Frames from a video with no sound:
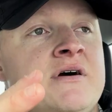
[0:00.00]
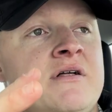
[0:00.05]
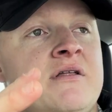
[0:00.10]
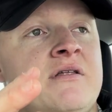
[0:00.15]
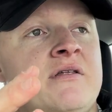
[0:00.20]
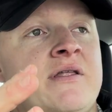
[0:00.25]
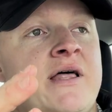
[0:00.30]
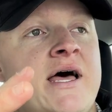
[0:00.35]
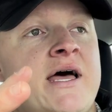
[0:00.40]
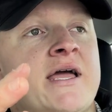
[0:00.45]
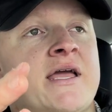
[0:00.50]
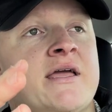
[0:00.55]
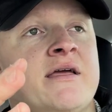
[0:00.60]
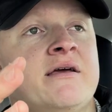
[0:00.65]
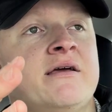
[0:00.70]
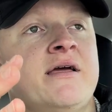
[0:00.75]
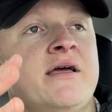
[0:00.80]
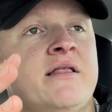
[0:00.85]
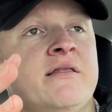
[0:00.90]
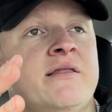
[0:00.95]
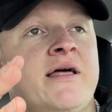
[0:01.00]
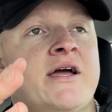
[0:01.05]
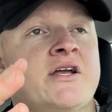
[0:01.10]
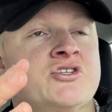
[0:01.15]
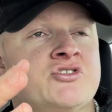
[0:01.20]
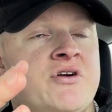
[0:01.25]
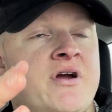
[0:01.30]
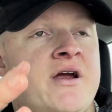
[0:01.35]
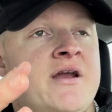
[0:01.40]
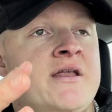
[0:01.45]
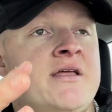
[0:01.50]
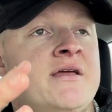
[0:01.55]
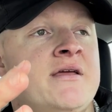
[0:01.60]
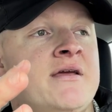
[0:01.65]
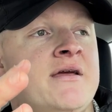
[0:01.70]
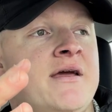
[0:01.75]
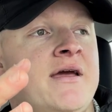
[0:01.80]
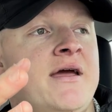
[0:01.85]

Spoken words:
leg training.